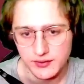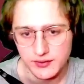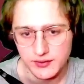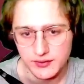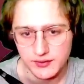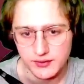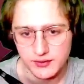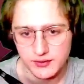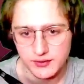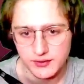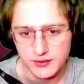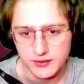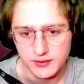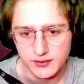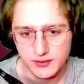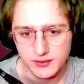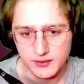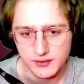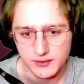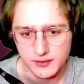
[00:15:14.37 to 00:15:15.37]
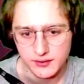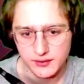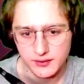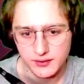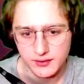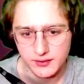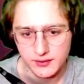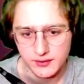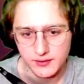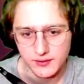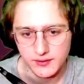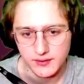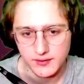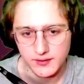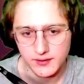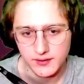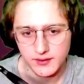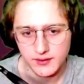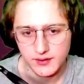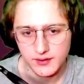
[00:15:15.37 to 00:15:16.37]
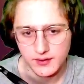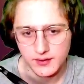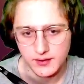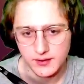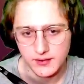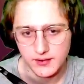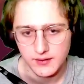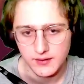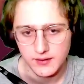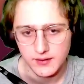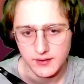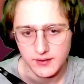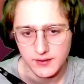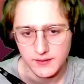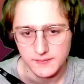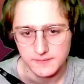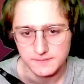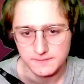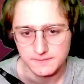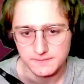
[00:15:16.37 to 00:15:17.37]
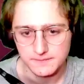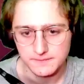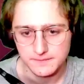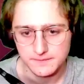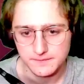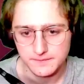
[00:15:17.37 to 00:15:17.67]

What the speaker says: Nobody speaks.